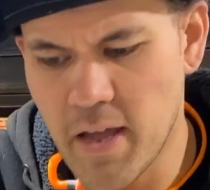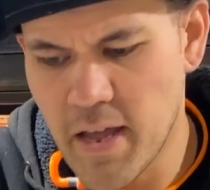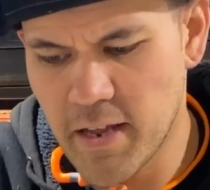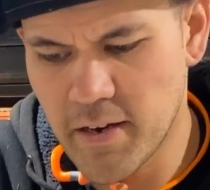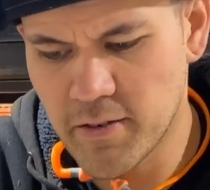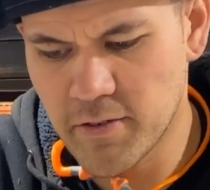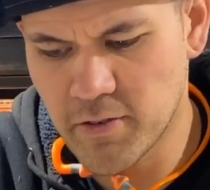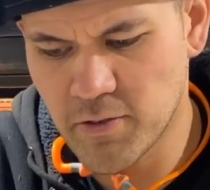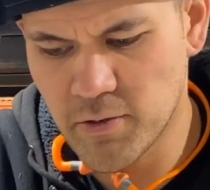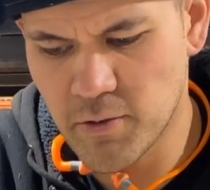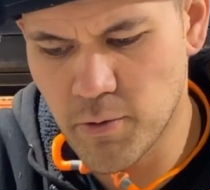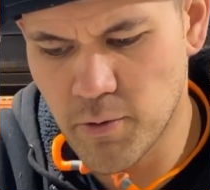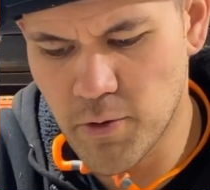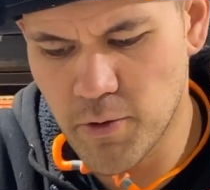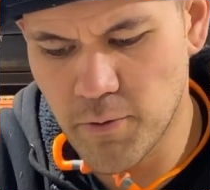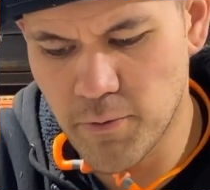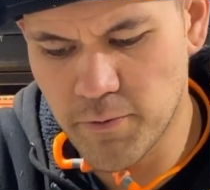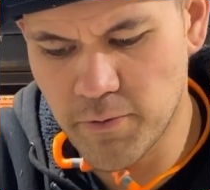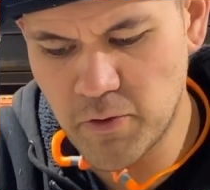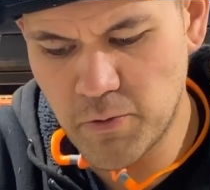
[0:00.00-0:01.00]
And so
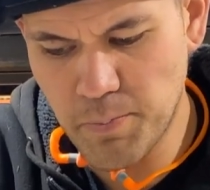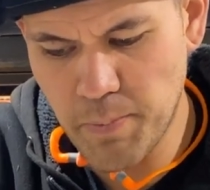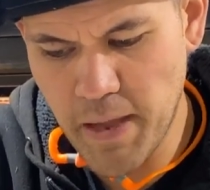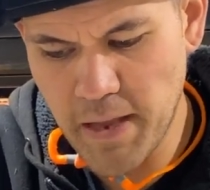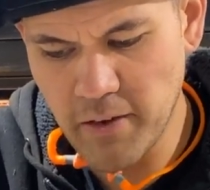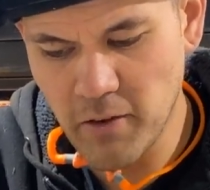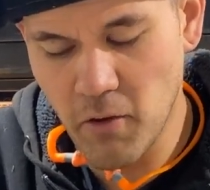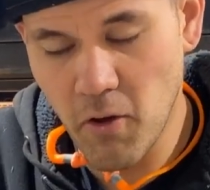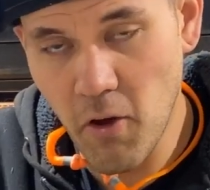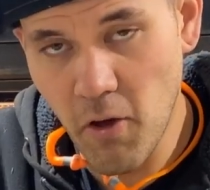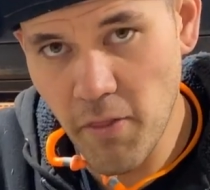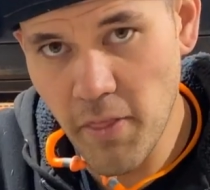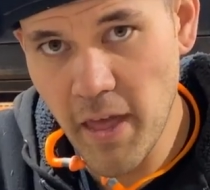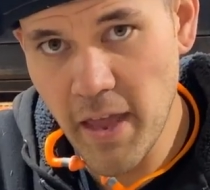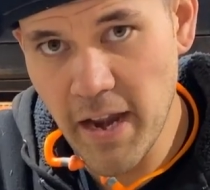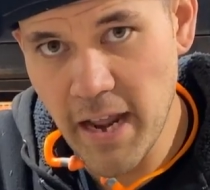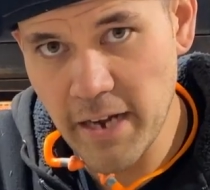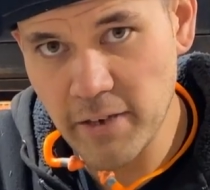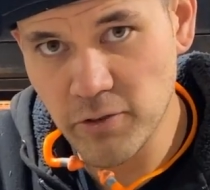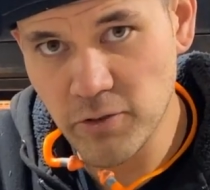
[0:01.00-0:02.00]
you've spent all
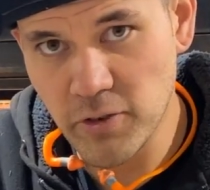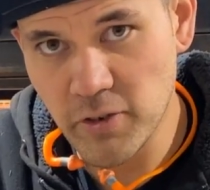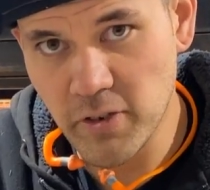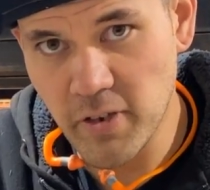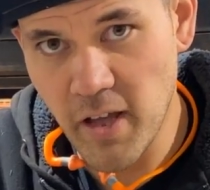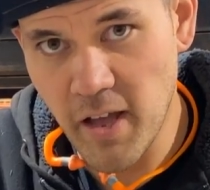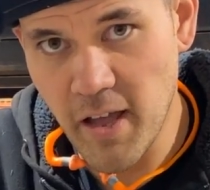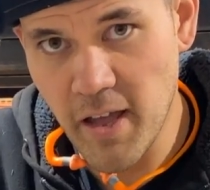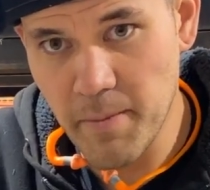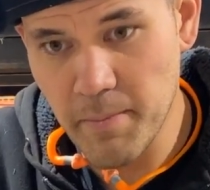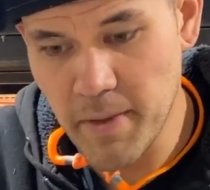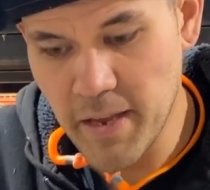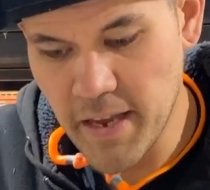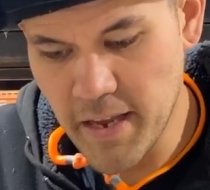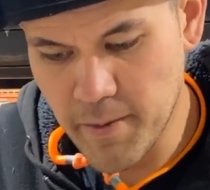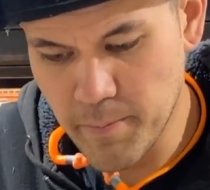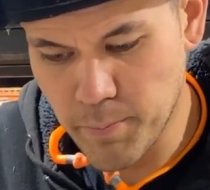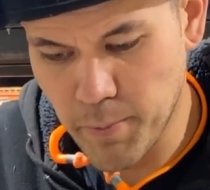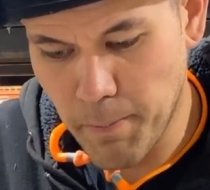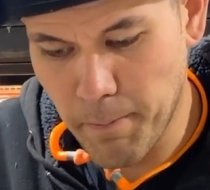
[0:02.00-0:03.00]
that extra time
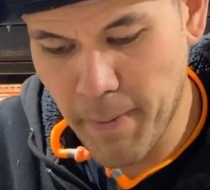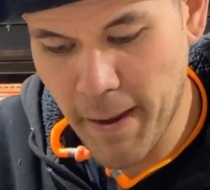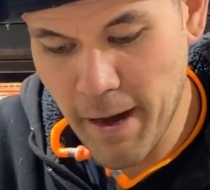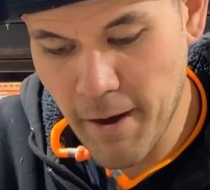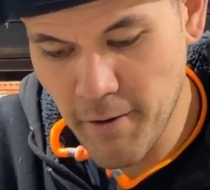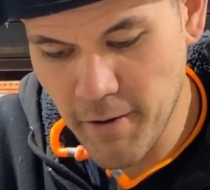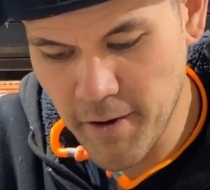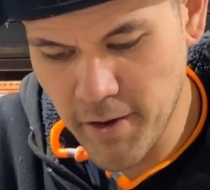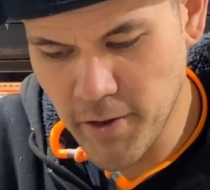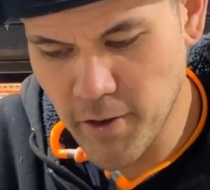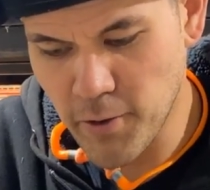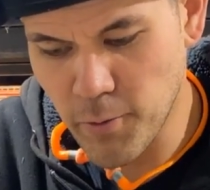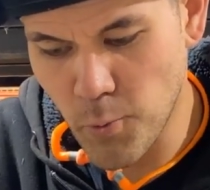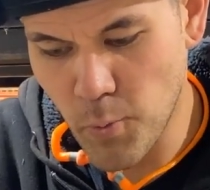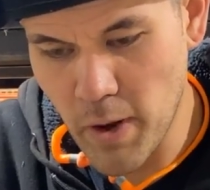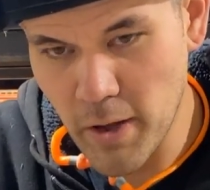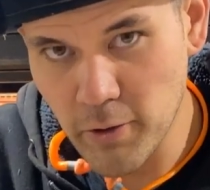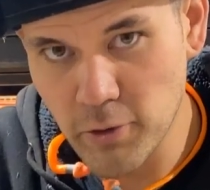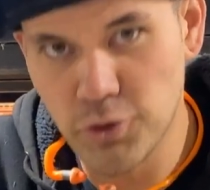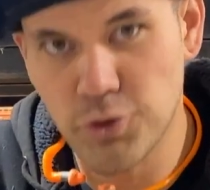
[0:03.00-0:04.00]
in preparing your
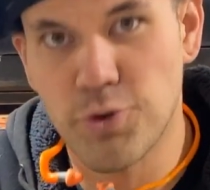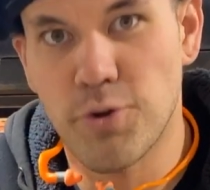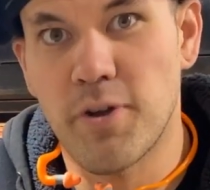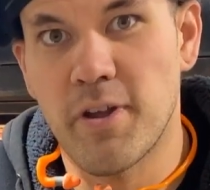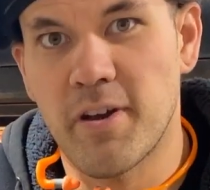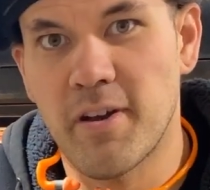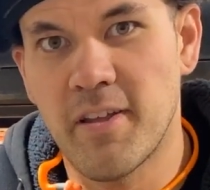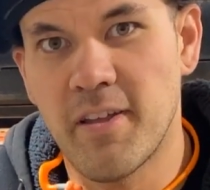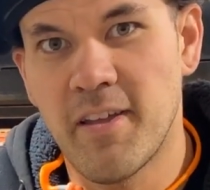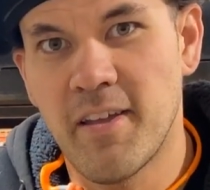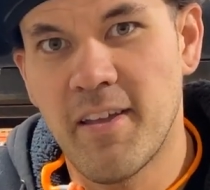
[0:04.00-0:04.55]
weld joint,